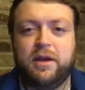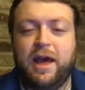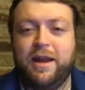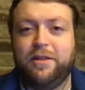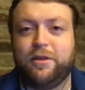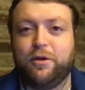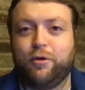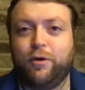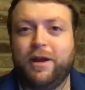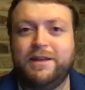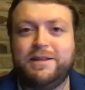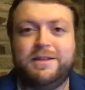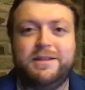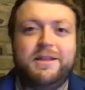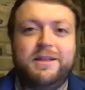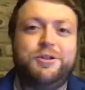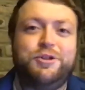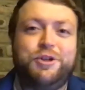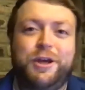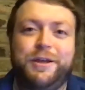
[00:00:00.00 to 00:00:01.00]
kind of the great
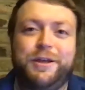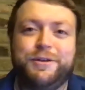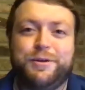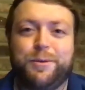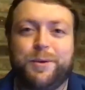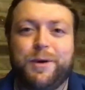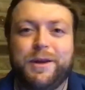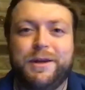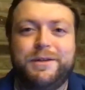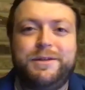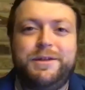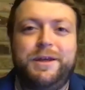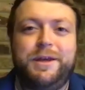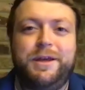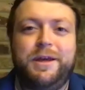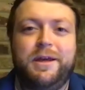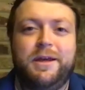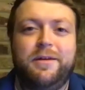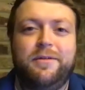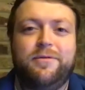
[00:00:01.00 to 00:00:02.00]
sea change that we're going to
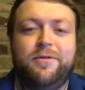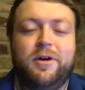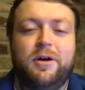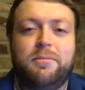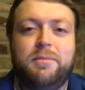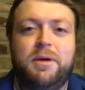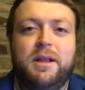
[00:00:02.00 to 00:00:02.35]
see in foreign